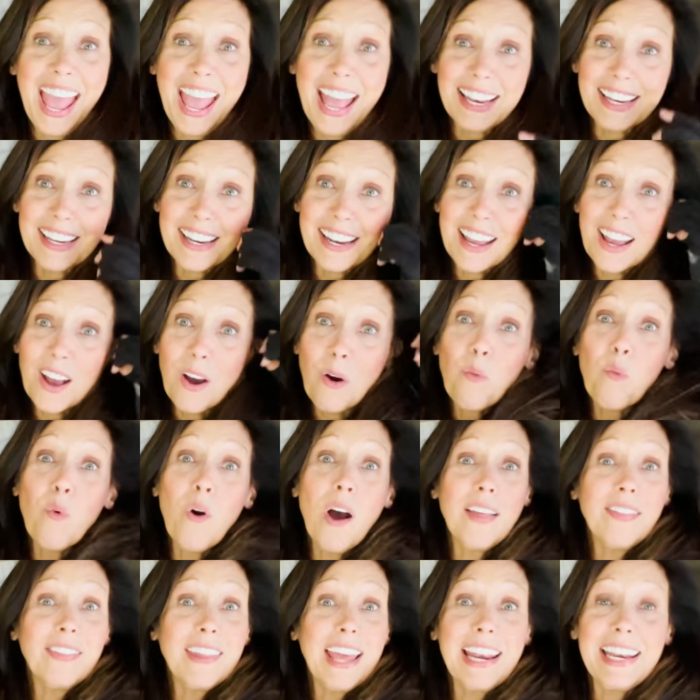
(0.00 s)
And
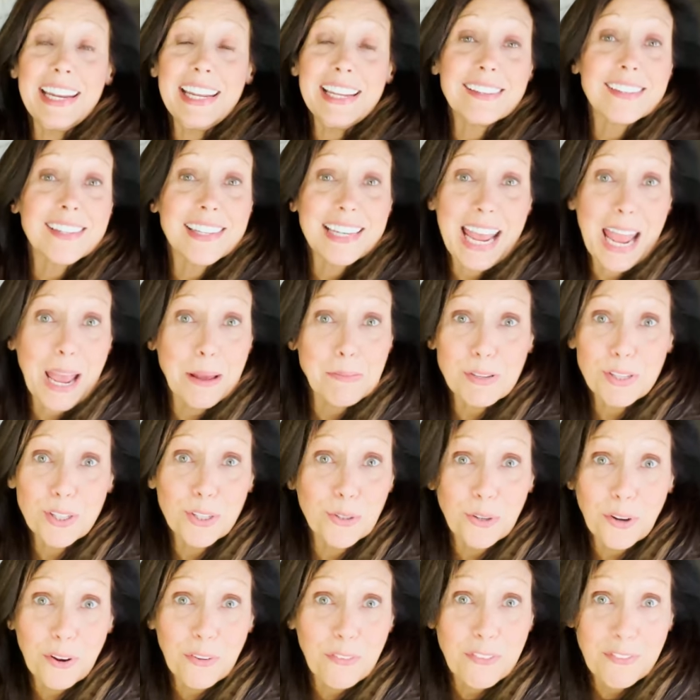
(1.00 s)
one that is an
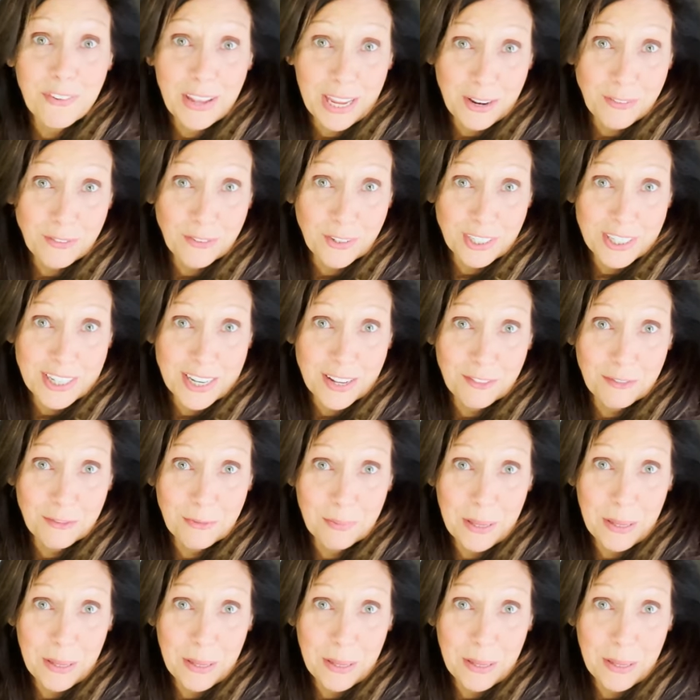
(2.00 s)
absolute favorite of